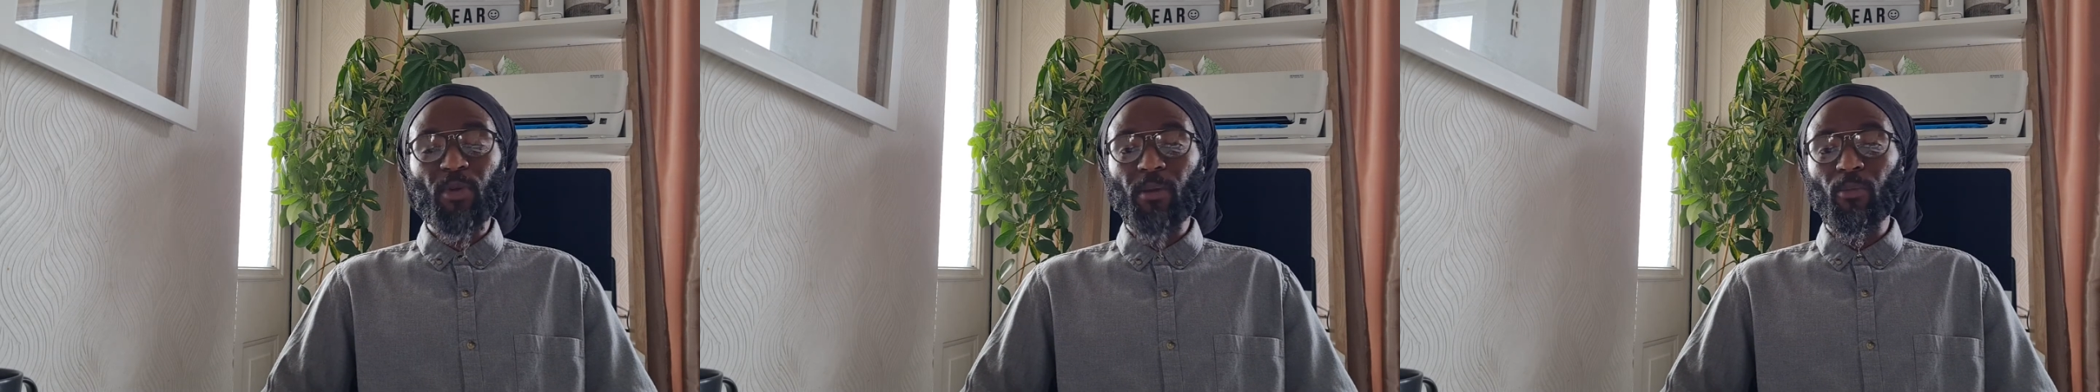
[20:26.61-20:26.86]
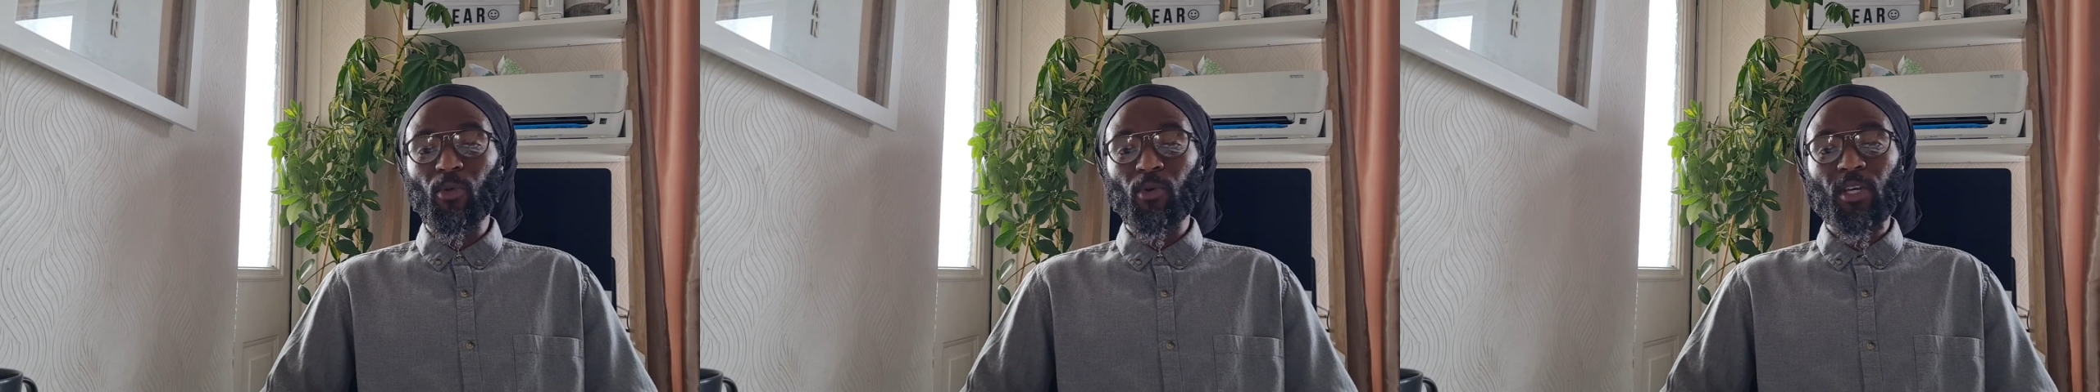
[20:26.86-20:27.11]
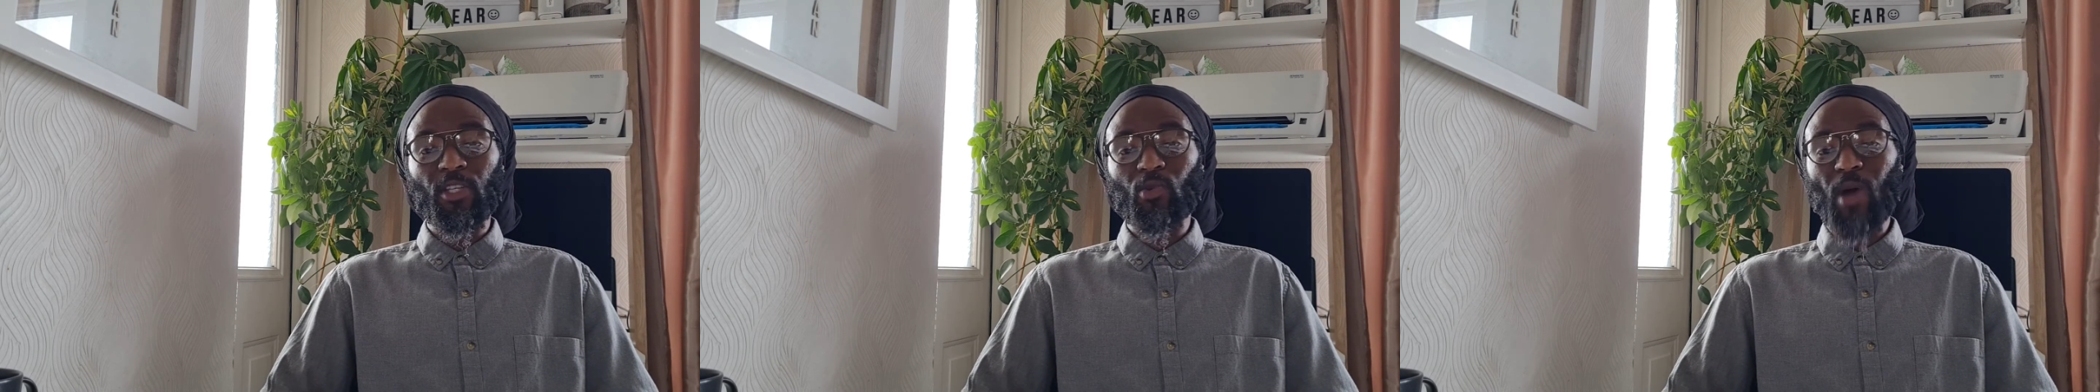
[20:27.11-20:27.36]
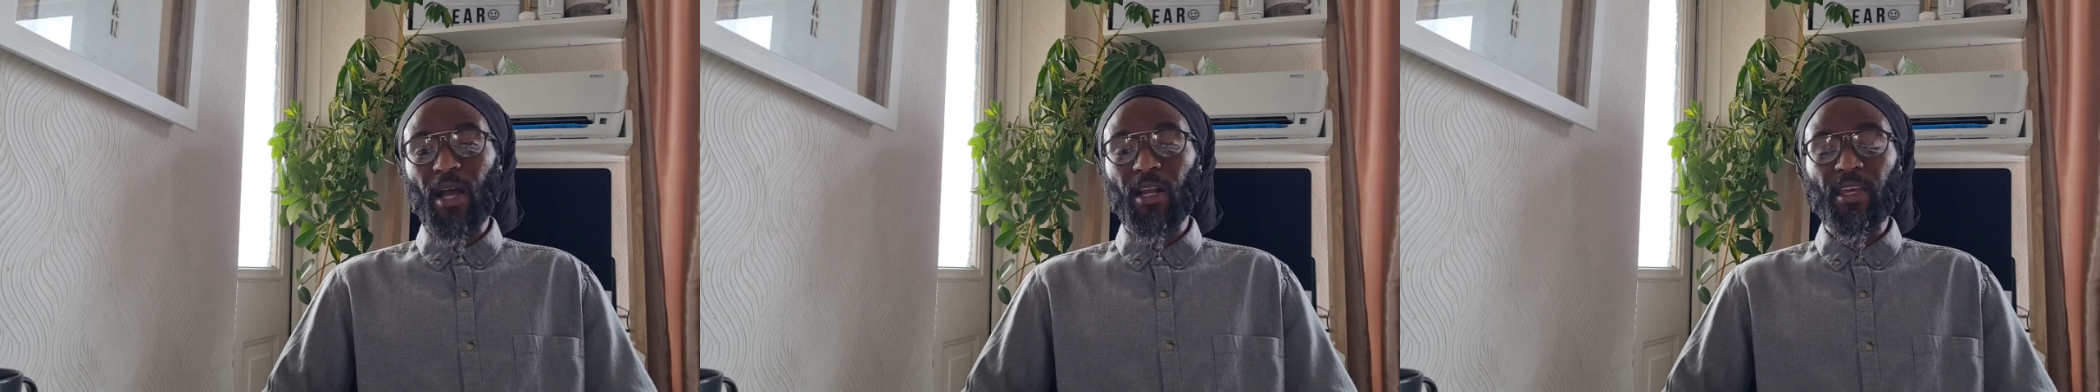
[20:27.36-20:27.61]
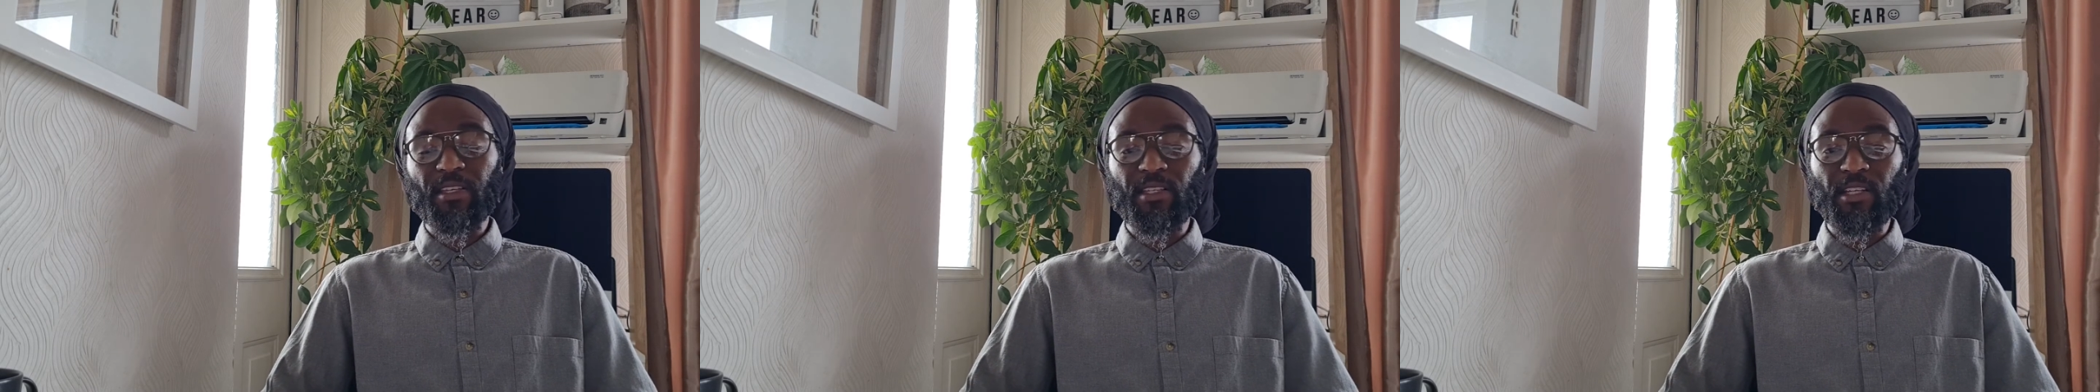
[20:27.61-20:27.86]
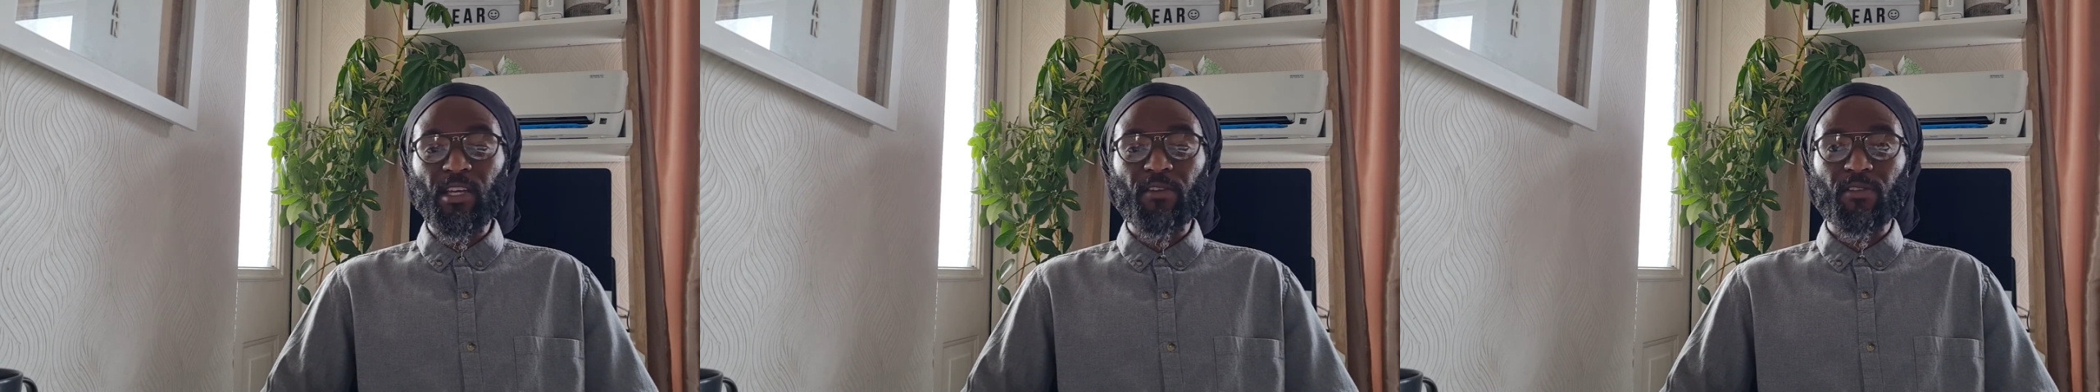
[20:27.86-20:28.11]
them know is to act like
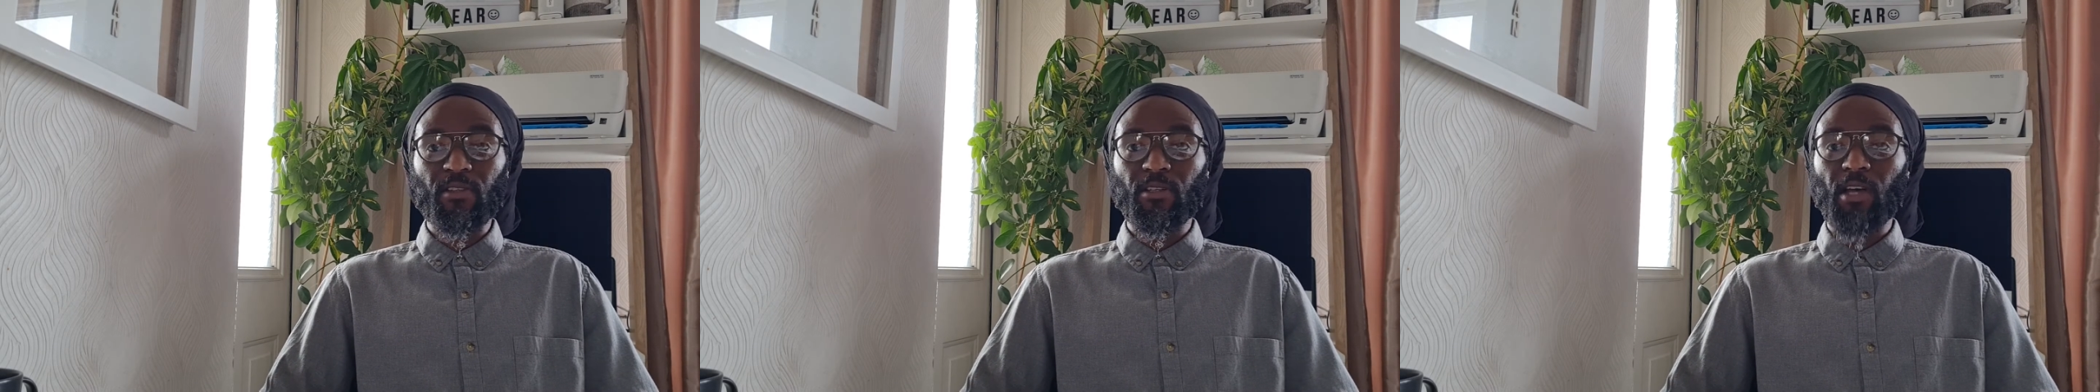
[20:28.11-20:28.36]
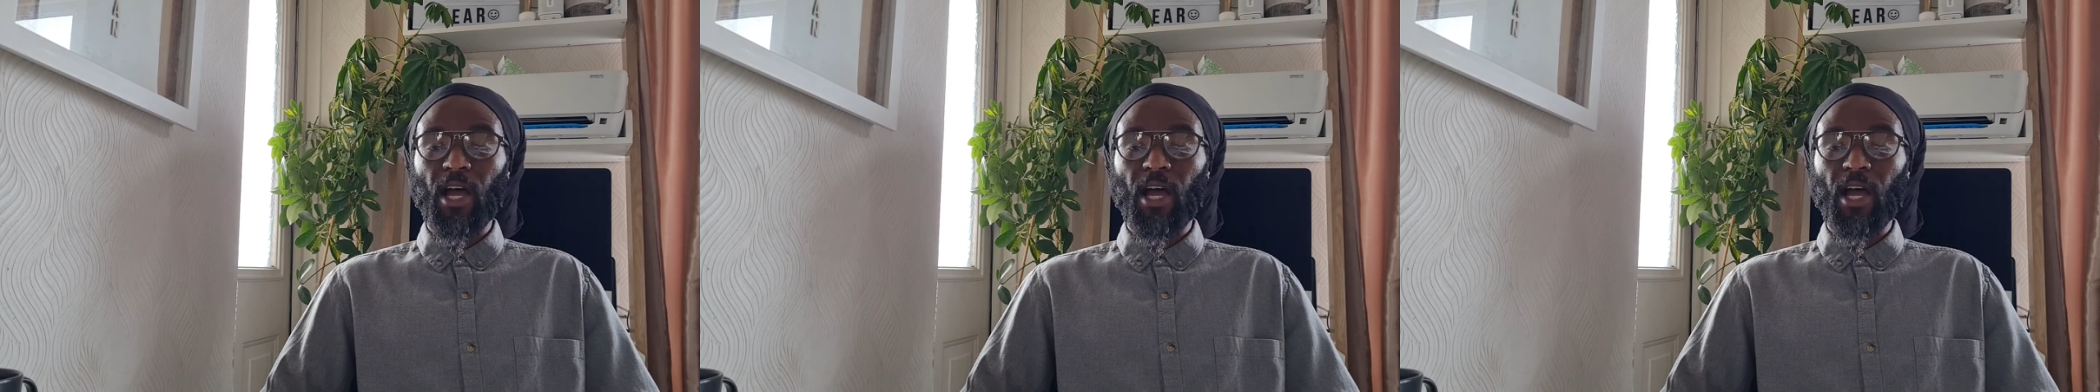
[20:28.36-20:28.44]
slaves